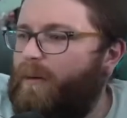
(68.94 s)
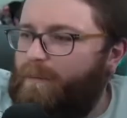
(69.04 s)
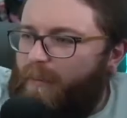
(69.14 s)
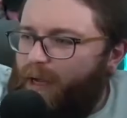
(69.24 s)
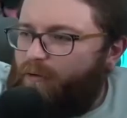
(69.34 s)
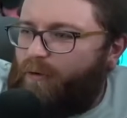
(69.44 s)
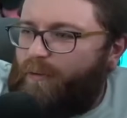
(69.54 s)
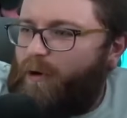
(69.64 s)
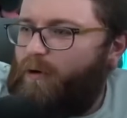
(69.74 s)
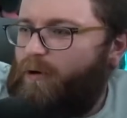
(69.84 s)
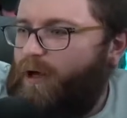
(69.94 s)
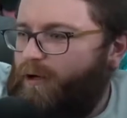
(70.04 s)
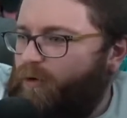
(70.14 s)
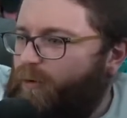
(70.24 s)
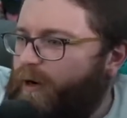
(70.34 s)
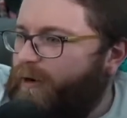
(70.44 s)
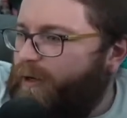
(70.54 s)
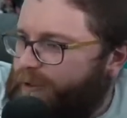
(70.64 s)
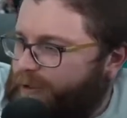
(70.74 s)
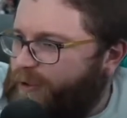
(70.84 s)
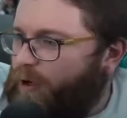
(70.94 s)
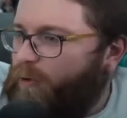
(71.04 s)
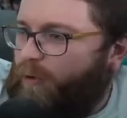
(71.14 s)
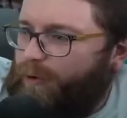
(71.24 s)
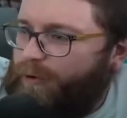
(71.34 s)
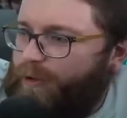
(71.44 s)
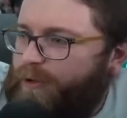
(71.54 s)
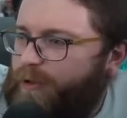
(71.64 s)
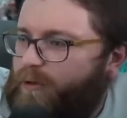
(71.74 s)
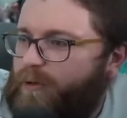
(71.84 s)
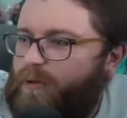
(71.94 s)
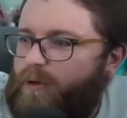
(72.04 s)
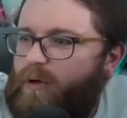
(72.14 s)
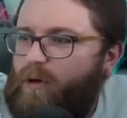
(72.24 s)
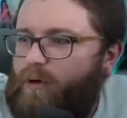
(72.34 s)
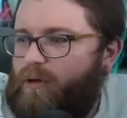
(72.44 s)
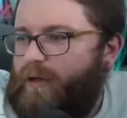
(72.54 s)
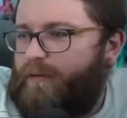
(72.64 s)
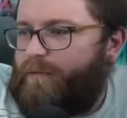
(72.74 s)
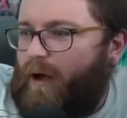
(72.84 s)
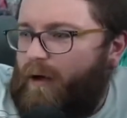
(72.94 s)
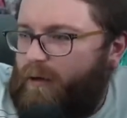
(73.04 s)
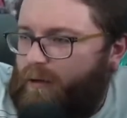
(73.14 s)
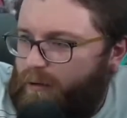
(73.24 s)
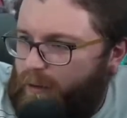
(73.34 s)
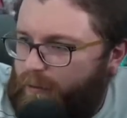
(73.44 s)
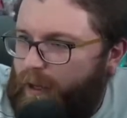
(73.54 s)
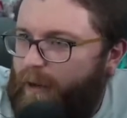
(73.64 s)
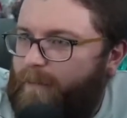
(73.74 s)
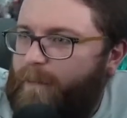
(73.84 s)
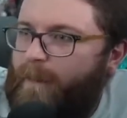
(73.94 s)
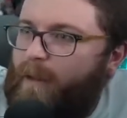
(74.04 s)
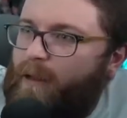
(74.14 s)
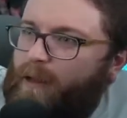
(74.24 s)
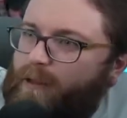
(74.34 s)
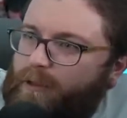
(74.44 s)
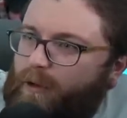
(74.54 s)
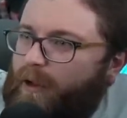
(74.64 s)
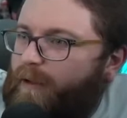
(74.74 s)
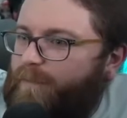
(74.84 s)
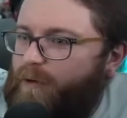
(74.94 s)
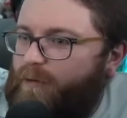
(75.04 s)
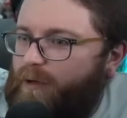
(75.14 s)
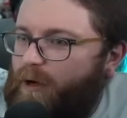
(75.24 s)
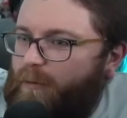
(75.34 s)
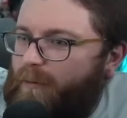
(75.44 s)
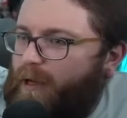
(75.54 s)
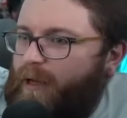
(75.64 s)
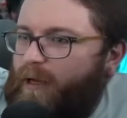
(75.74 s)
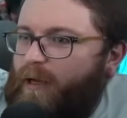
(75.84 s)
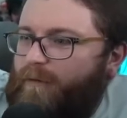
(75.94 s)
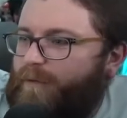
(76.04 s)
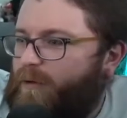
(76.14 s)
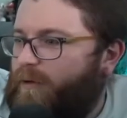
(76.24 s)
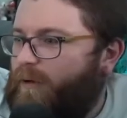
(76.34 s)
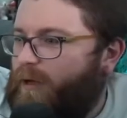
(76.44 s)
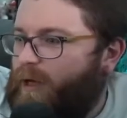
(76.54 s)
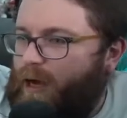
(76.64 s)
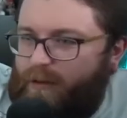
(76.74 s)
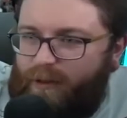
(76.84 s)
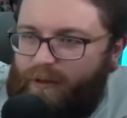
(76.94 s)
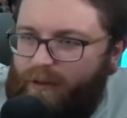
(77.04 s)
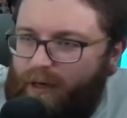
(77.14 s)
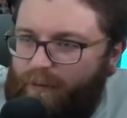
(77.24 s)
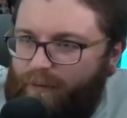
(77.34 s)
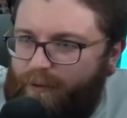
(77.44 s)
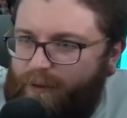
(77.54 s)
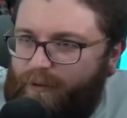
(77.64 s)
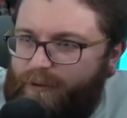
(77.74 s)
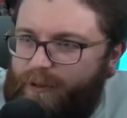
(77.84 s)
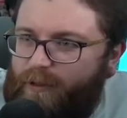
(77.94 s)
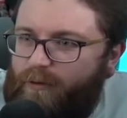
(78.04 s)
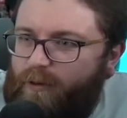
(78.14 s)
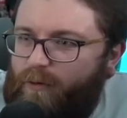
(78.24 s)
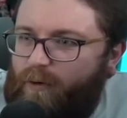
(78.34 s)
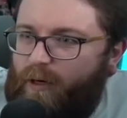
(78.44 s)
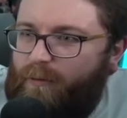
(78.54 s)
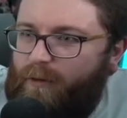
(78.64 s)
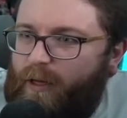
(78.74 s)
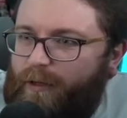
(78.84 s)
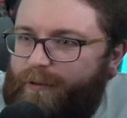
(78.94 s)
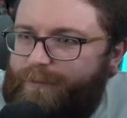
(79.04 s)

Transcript: Micromodal underwear is so worth it, dude. Holy fuck, okay? So if you know me and if you know the content that I produce and you know what I'm like,